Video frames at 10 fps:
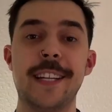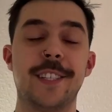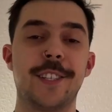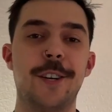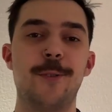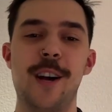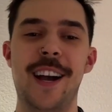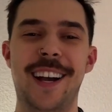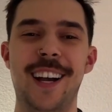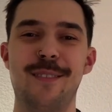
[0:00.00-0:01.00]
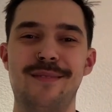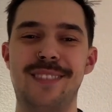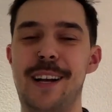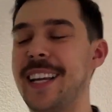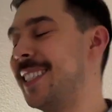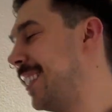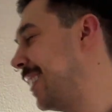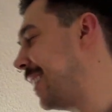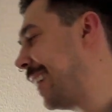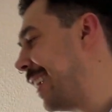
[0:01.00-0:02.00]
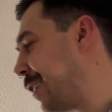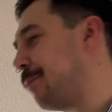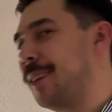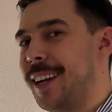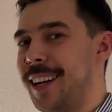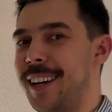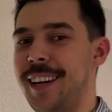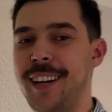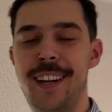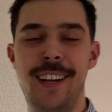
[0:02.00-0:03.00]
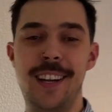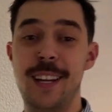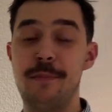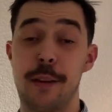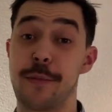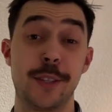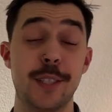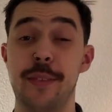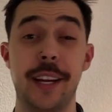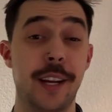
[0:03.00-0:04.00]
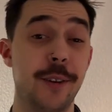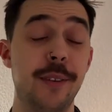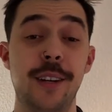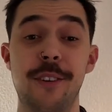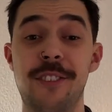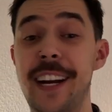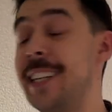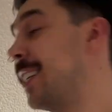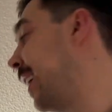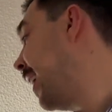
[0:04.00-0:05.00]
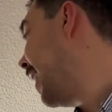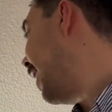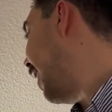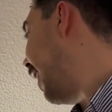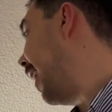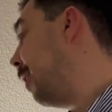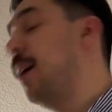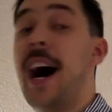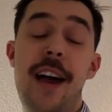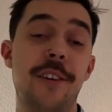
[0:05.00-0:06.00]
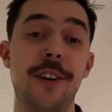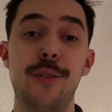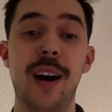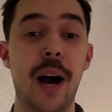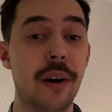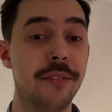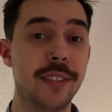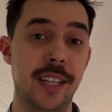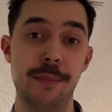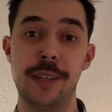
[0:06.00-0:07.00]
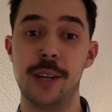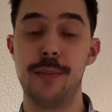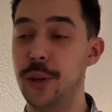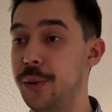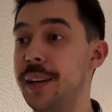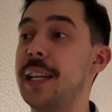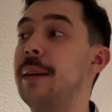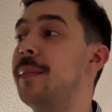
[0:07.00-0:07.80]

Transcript: so I guess this is the end of my my first video, right? I don't know how often I'll be uploading them.